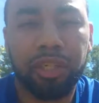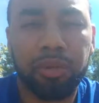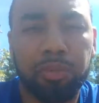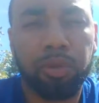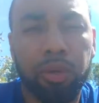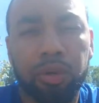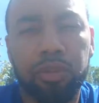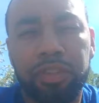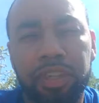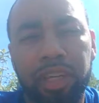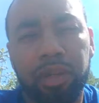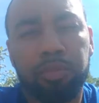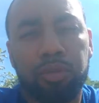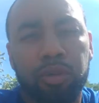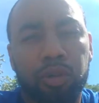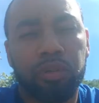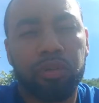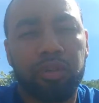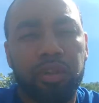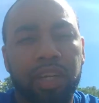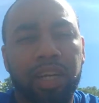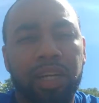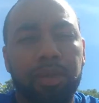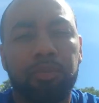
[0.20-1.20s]
Prototype
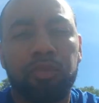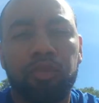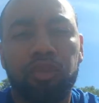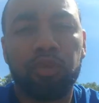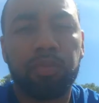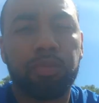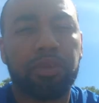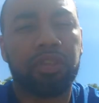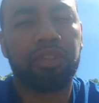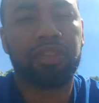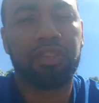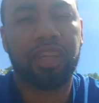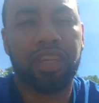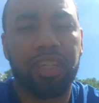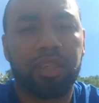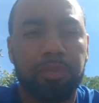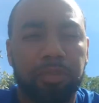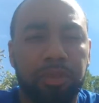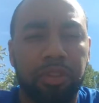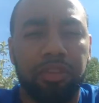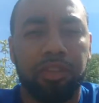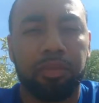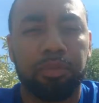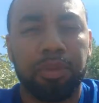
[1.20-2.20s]
program. Super excited to
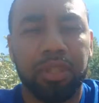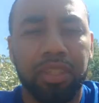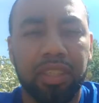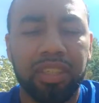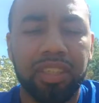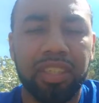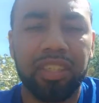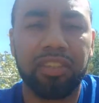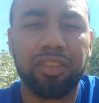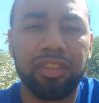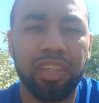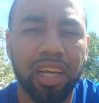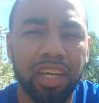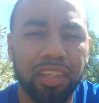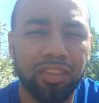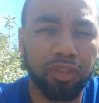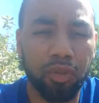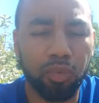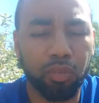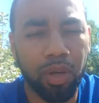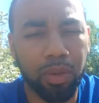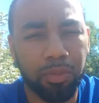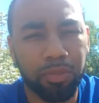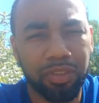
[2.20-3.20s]
be submitting this
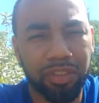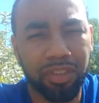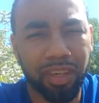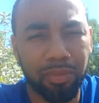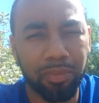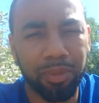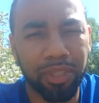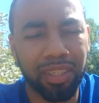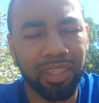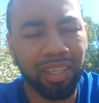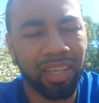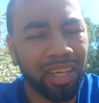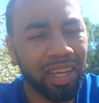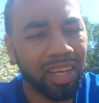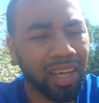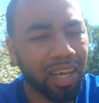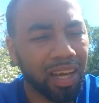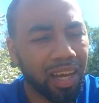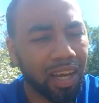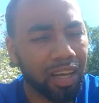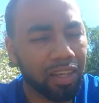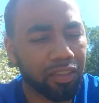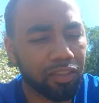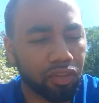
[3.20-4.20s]
to Web Summit.
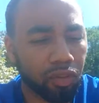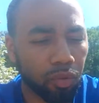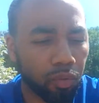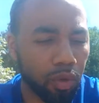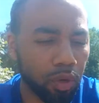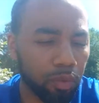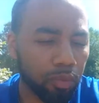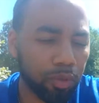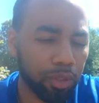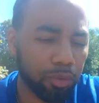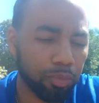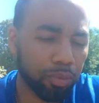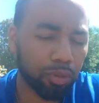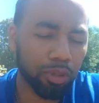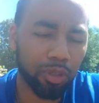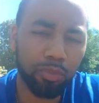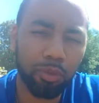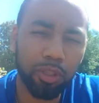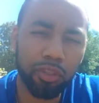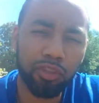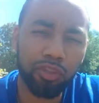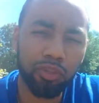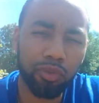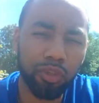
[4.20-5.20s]
So what we pretty
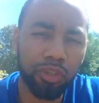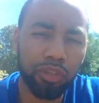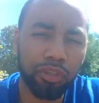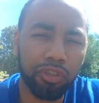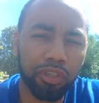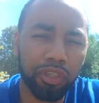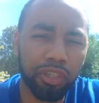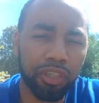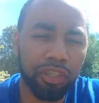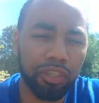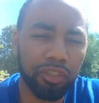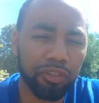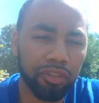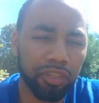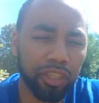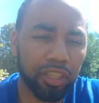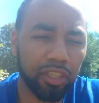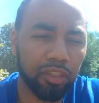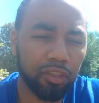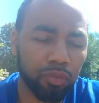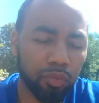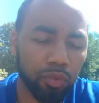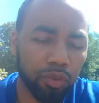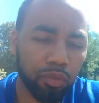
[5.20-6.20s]
much do here at Adhere Gear
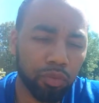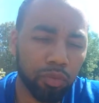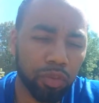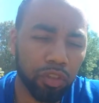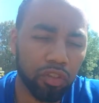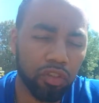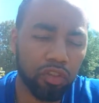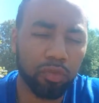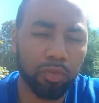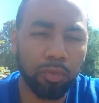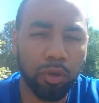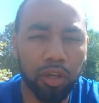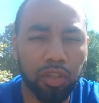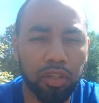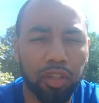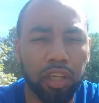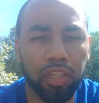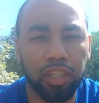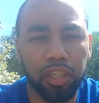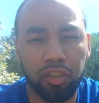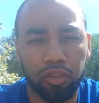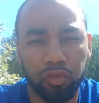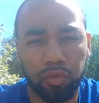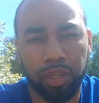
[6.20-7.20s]
is we're doing a smart
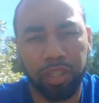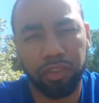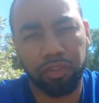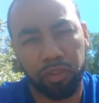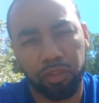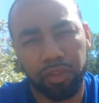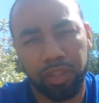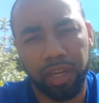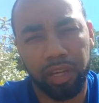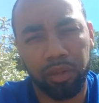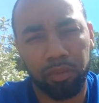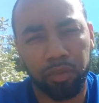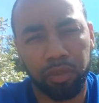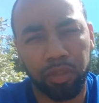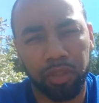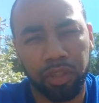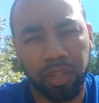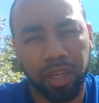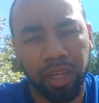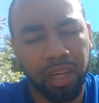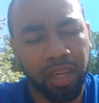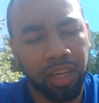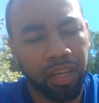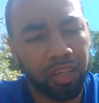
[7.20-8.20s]
luggage rental network,
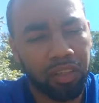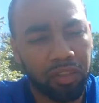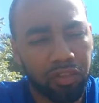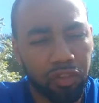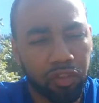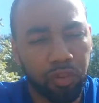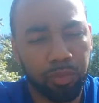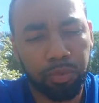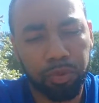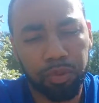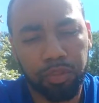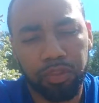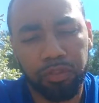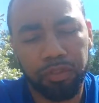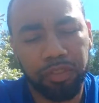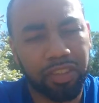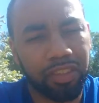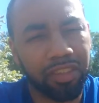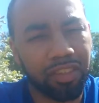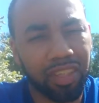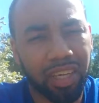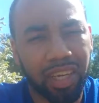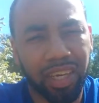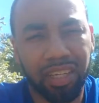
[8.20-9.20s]
super
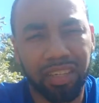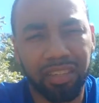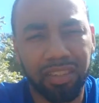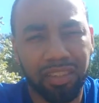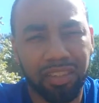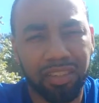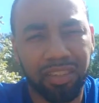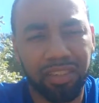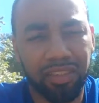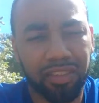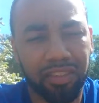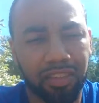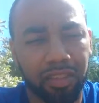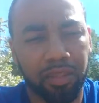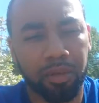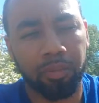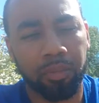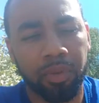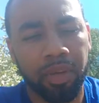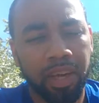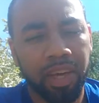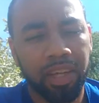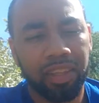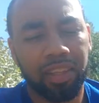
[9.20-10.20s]
sophisticated system
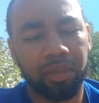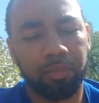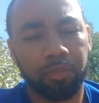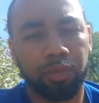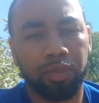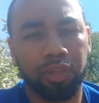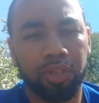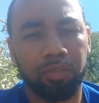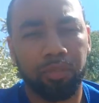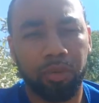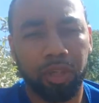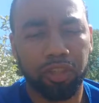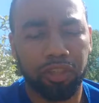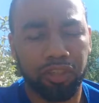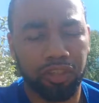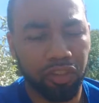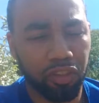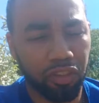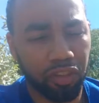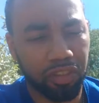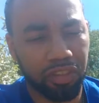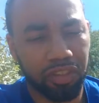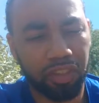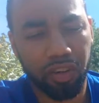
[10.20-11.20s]
that pretty much
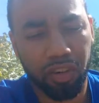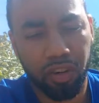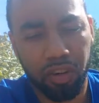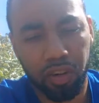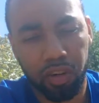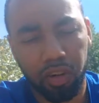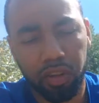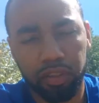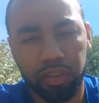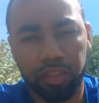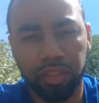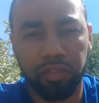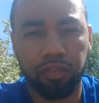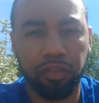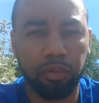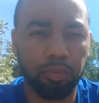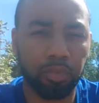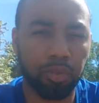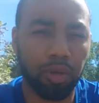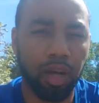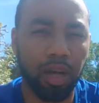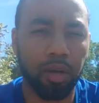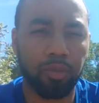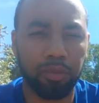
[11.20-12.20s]
looks at all the different
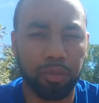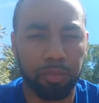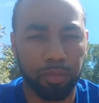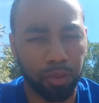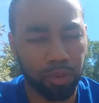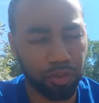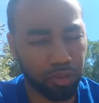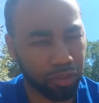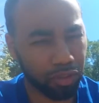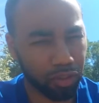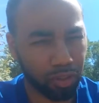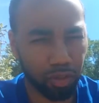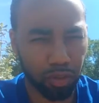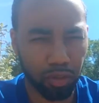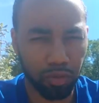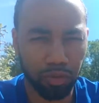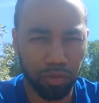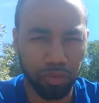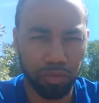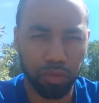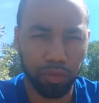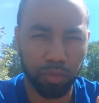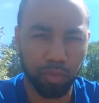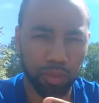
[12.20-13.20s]
problems a person
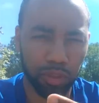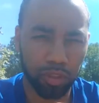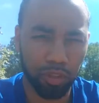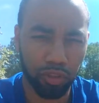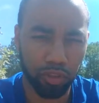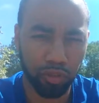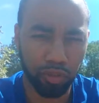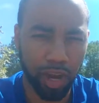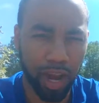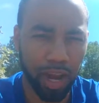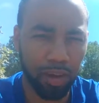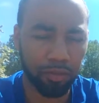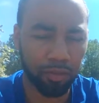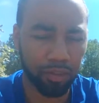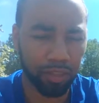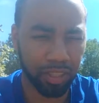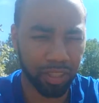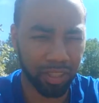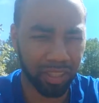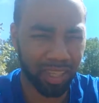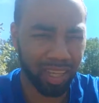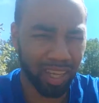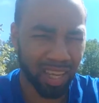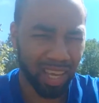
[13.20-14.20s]
goes through when they're traveling